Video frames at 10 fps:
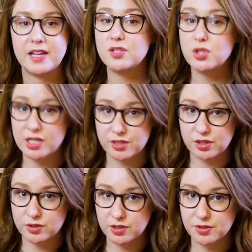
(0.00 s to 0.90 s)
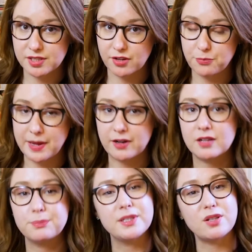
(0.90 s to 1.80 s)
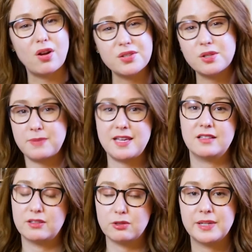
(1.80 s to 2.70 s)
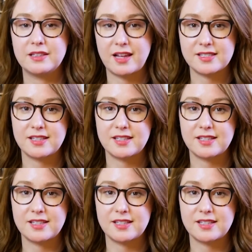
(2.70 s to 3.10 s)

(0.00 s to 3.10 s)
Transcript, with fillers: It's a chance to know yourself better, but to also be a little bit less